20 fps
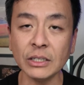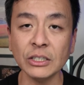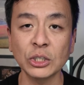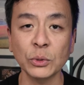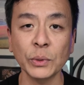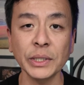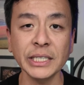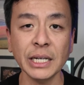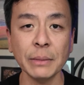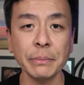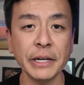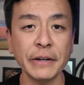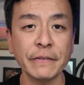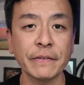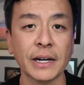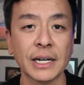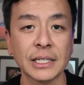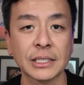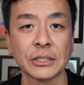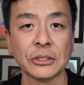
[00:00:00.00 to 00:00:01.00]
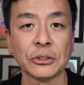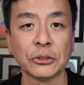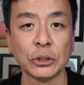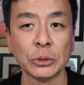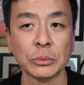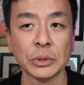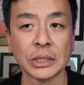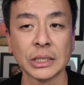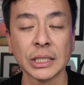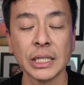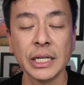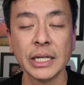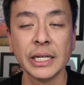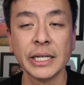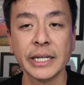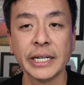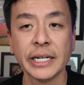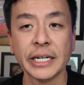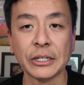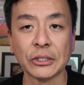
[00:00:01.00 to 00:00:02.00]
So what does that mean for us consumers
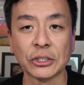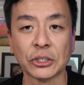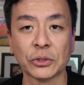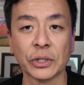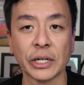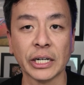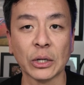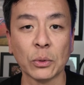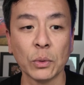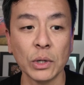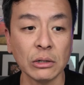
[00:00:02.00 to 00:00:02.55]
in Australia?